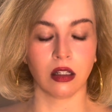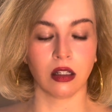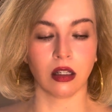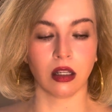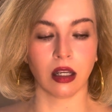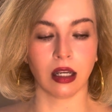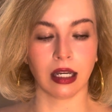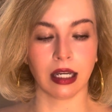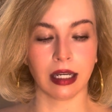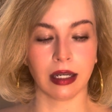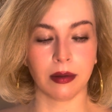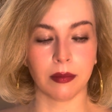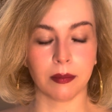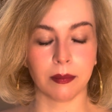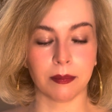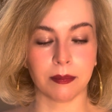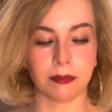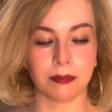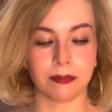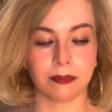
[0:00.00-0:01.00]

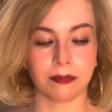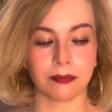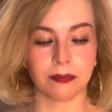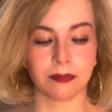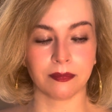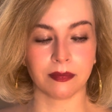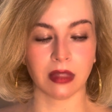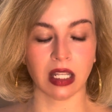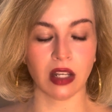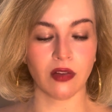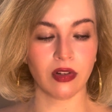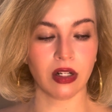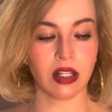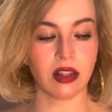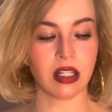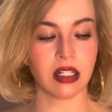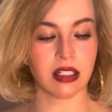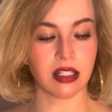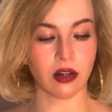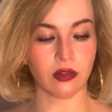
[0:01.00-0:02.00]
Even in
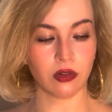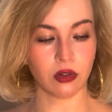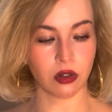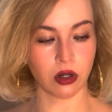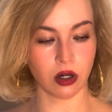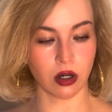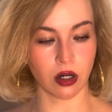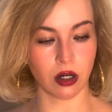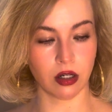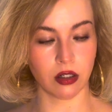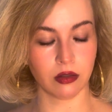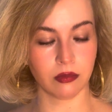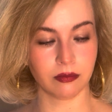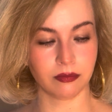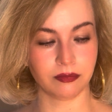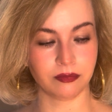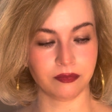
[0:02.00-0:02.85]
the Devil card,